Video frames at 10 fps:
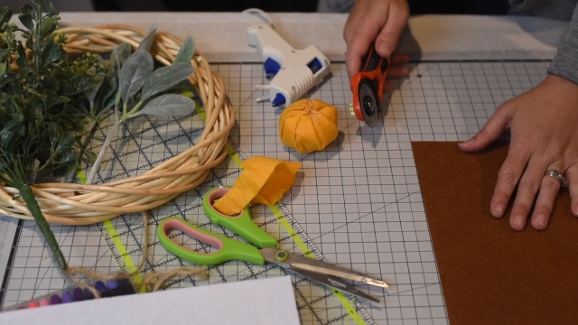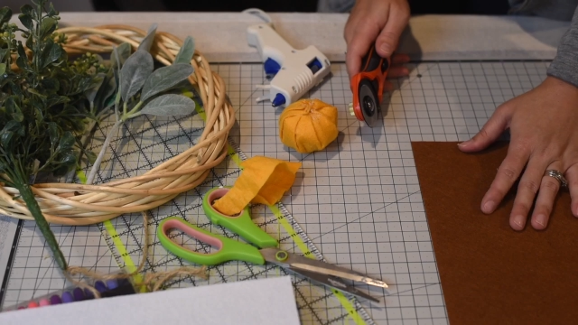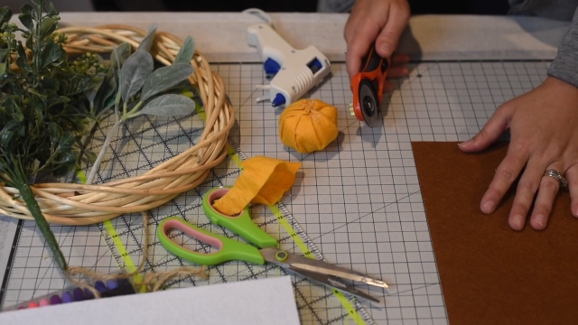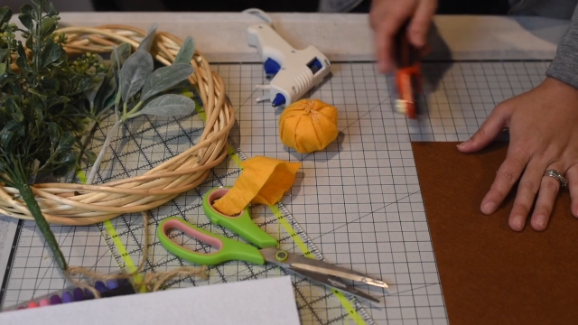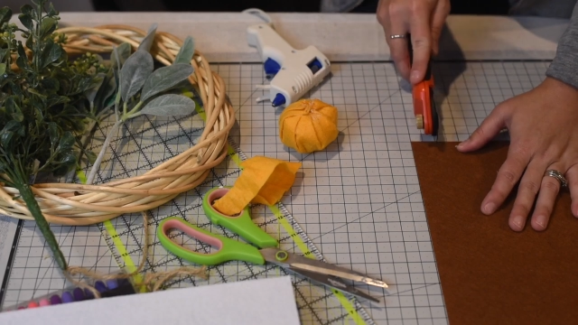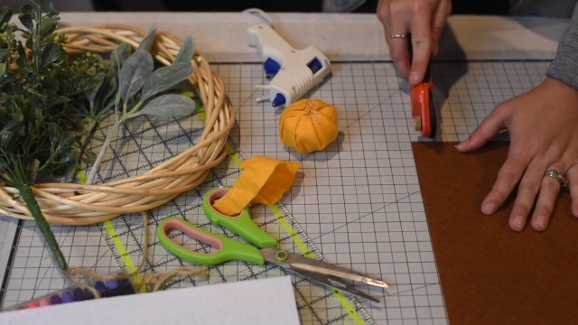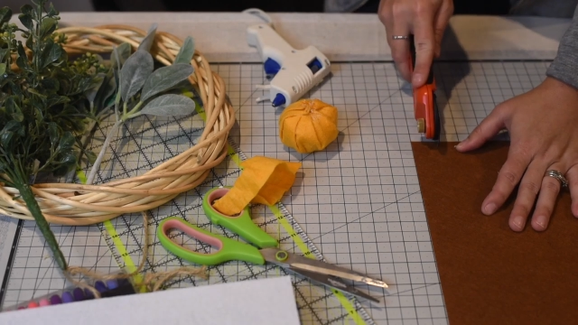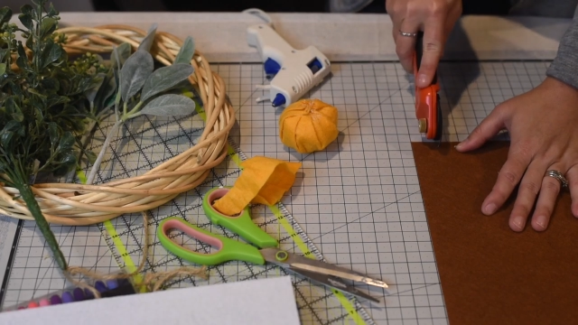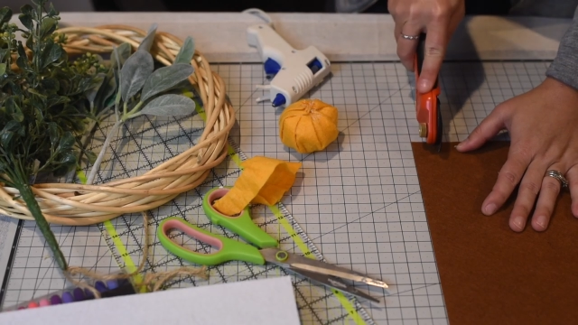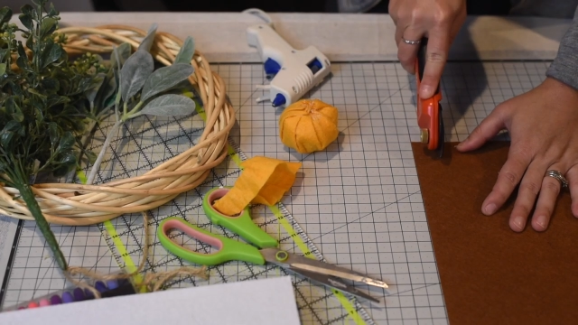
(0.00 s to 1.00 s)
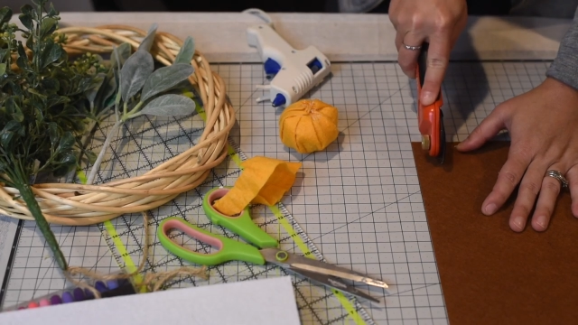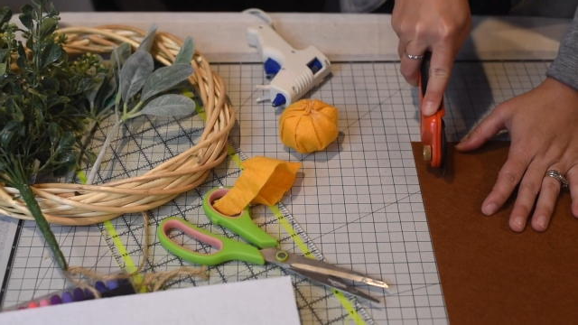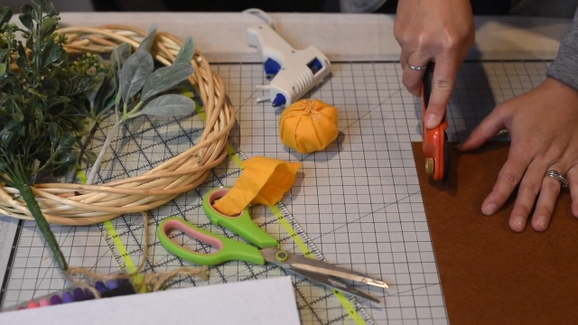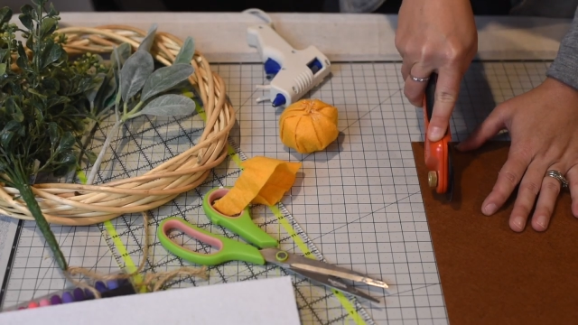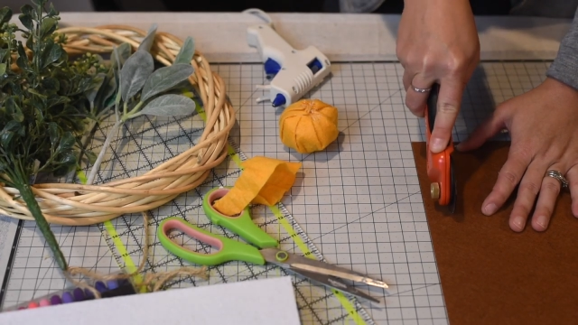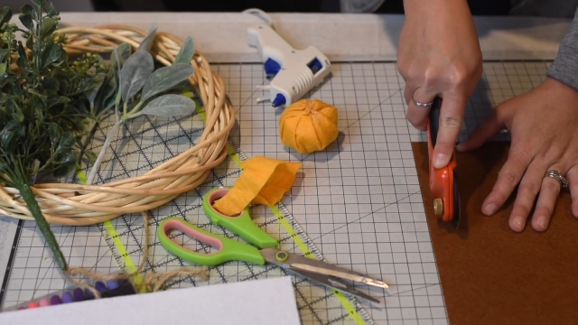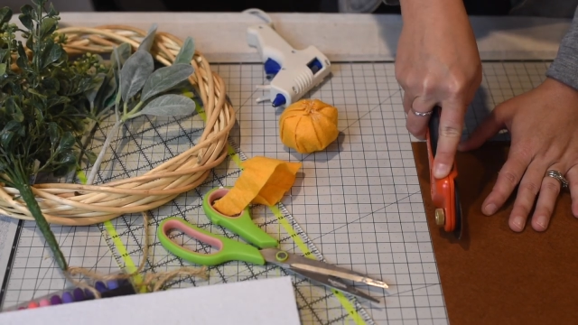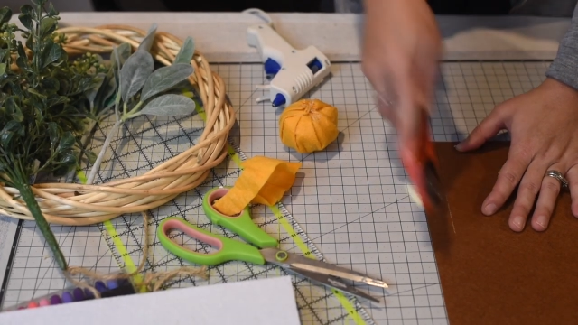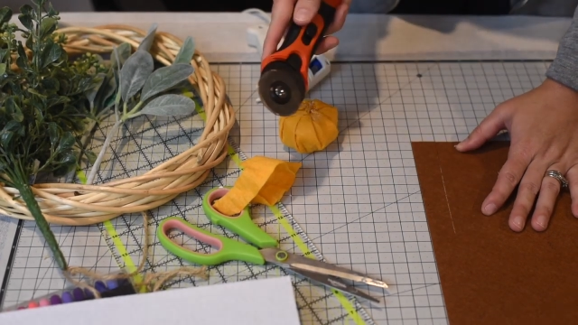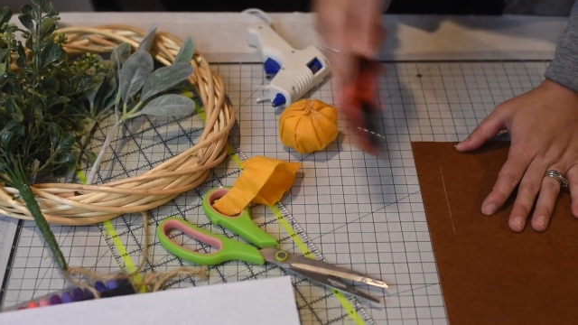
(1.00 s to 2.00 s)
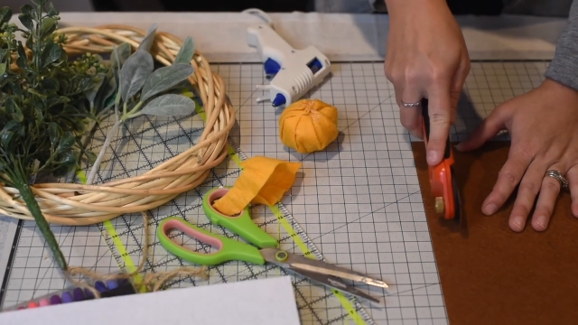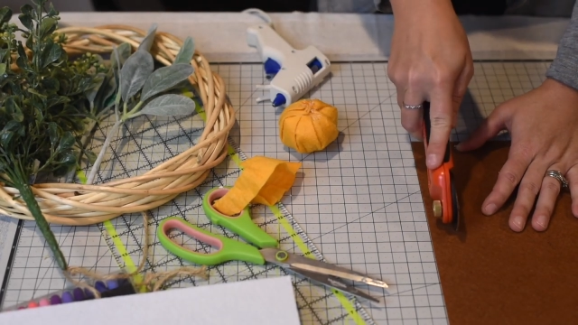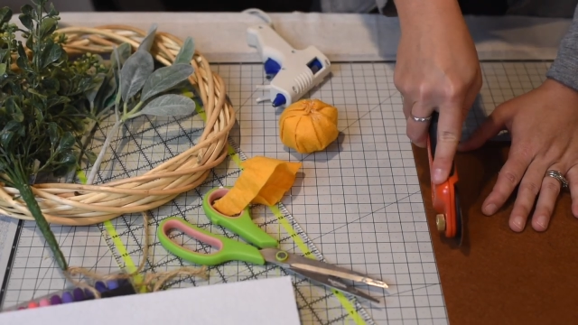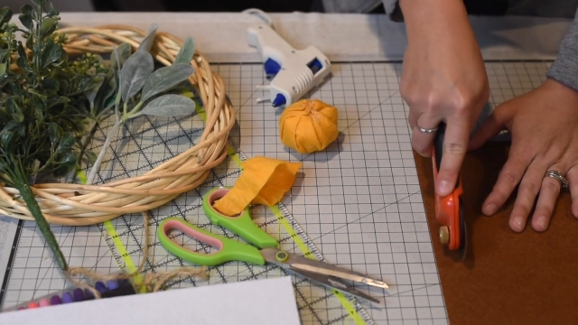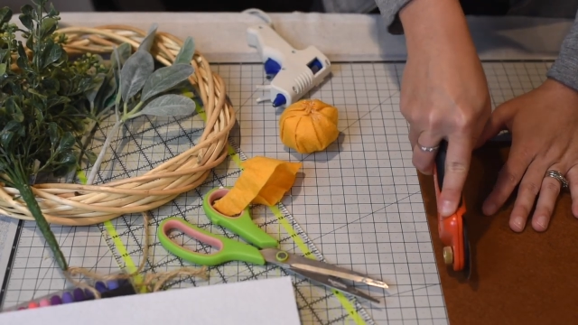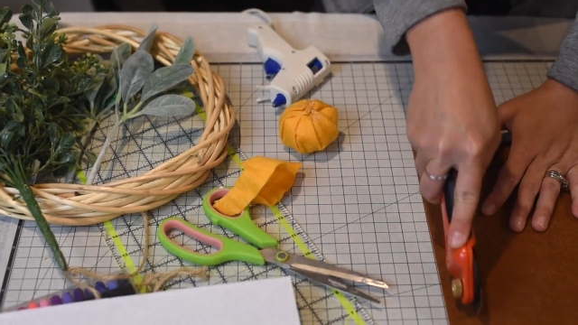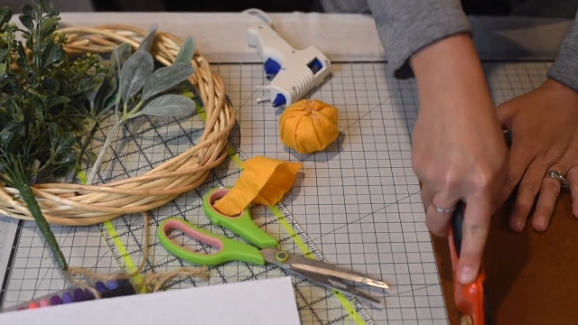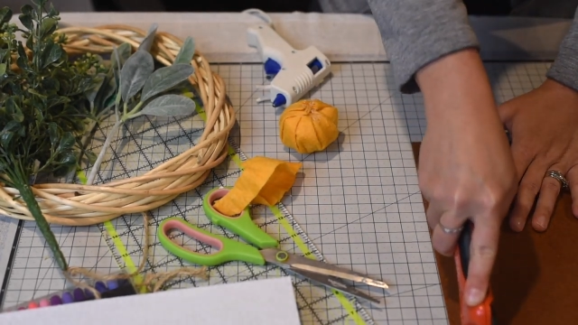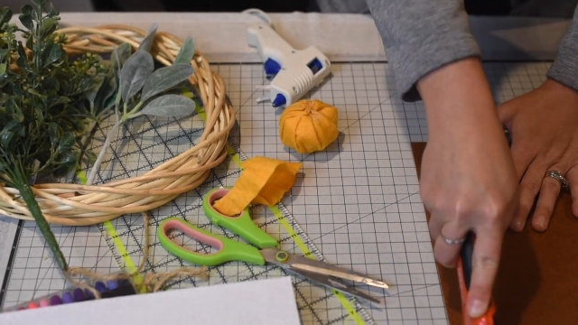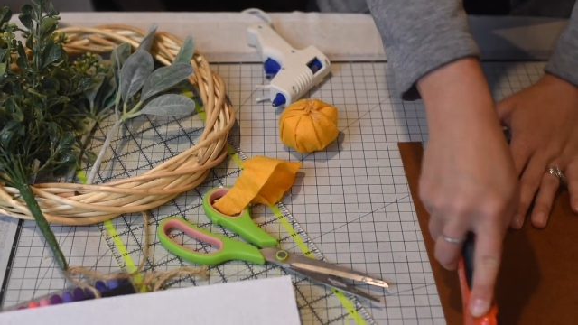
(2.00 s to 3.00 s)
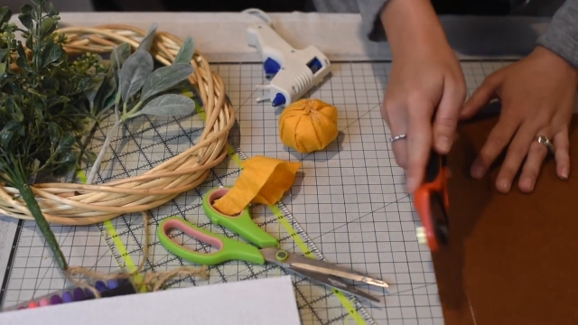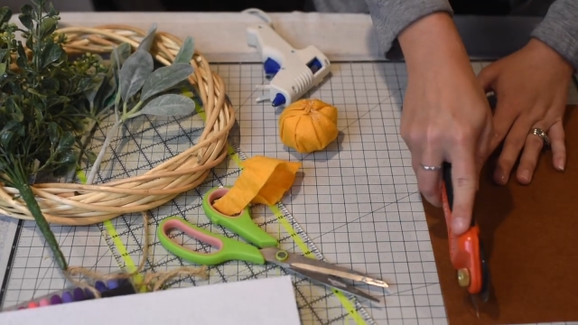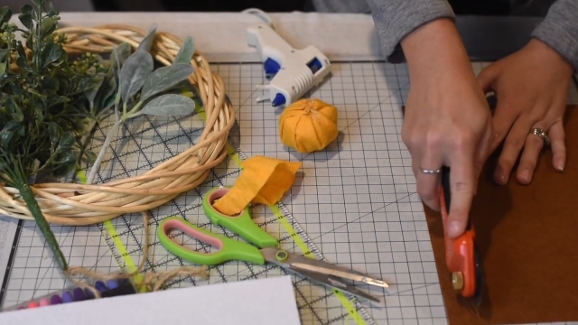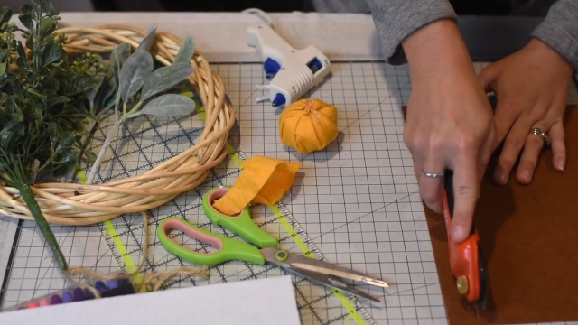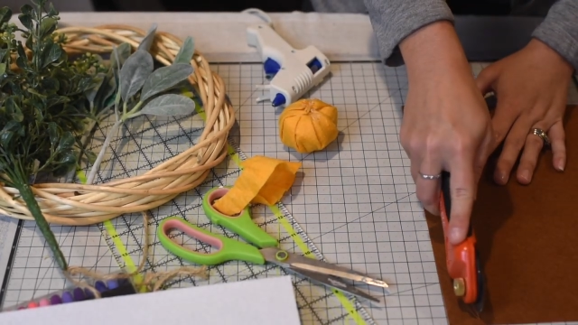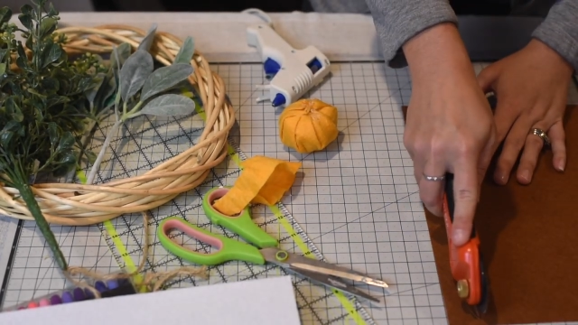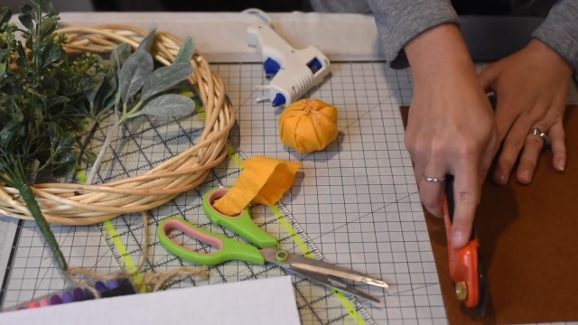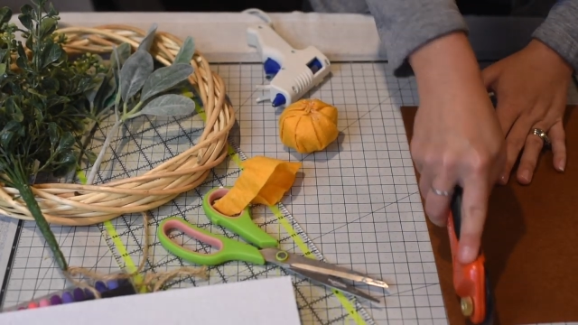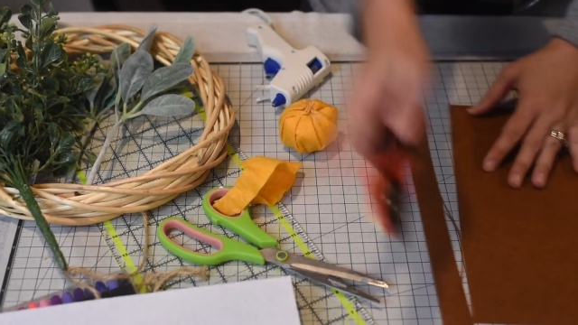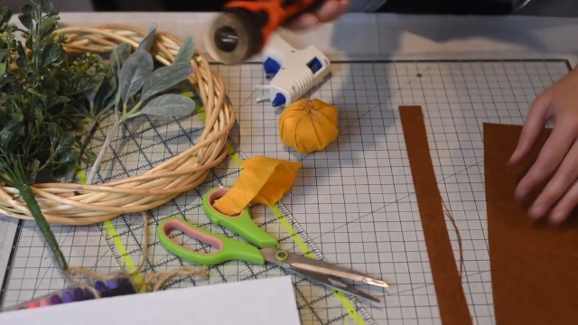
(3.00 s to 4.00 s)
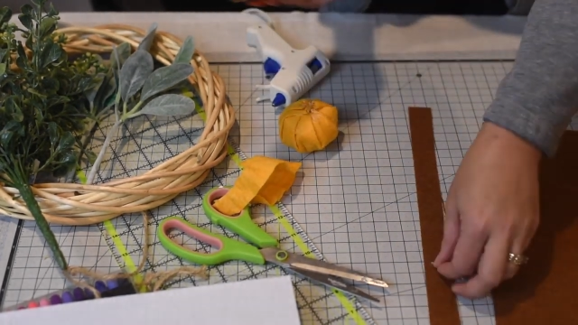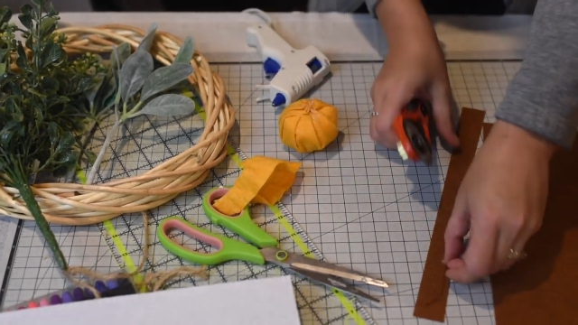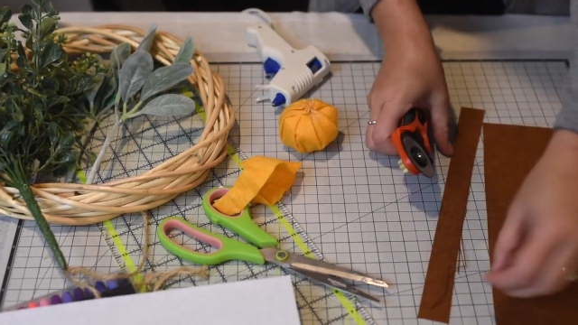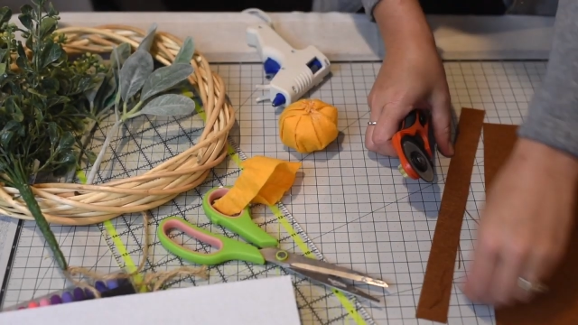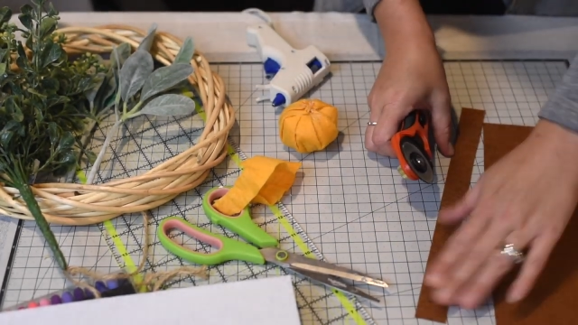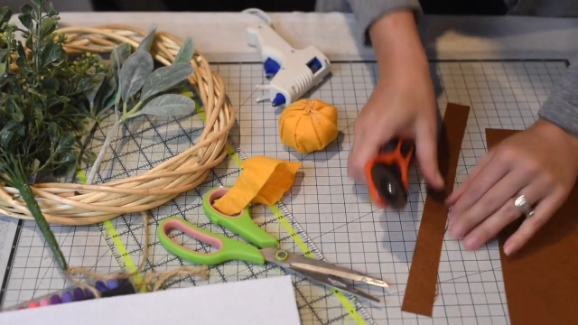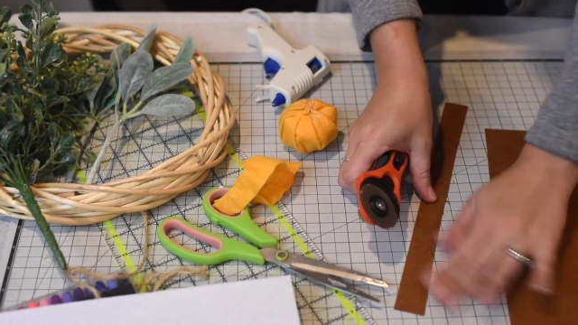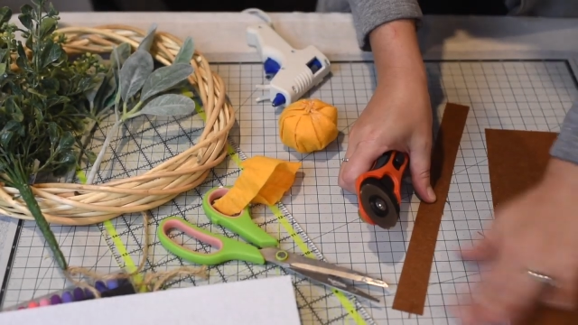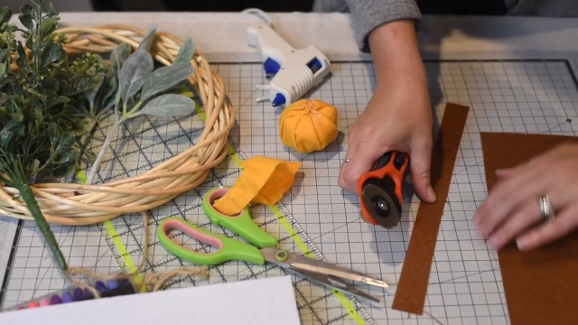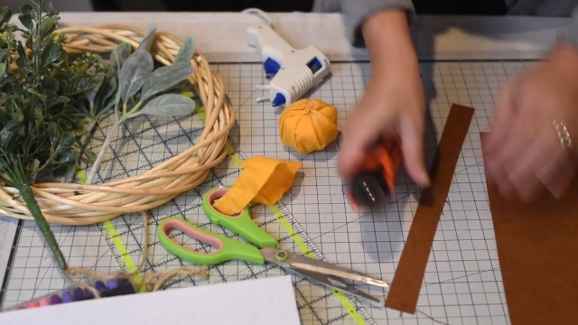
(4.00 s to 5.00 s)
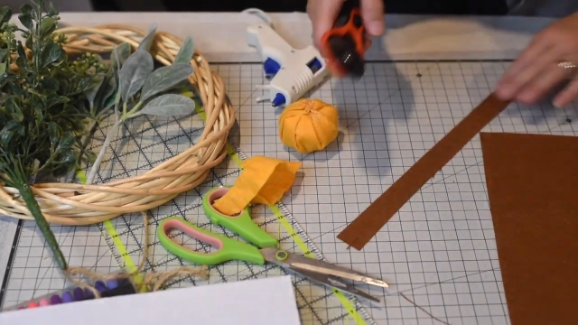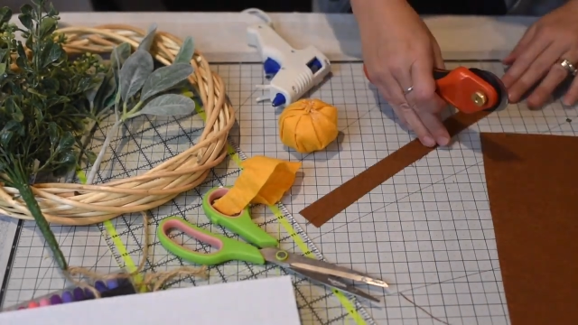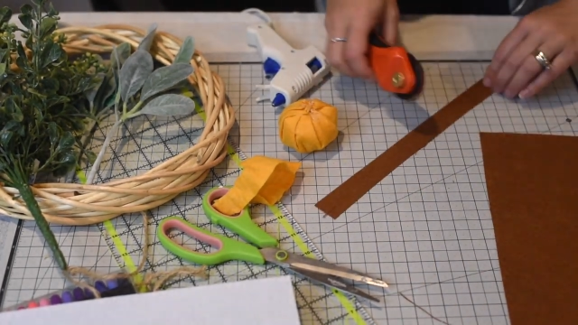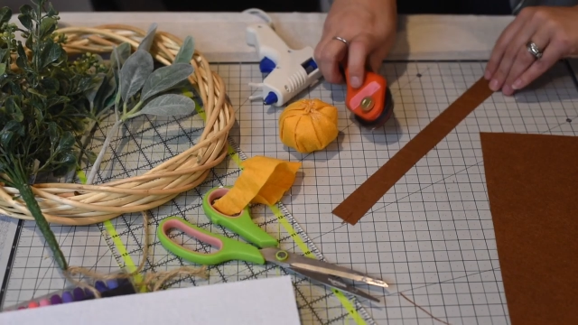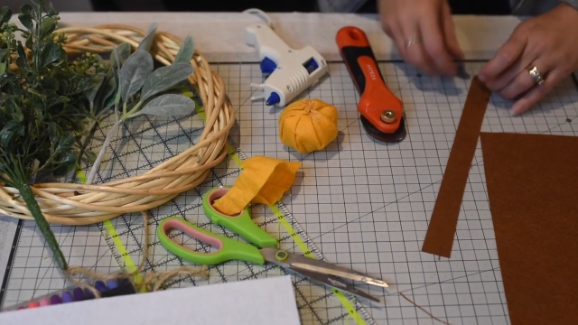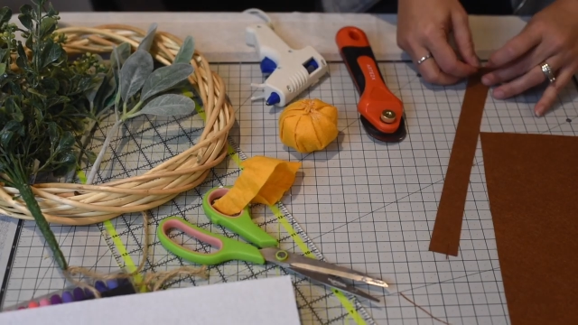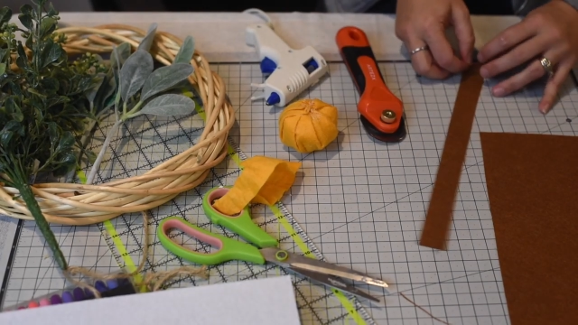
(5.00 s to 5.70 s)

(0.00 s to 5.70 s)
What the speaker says: No face is visible, so there are no lips to read.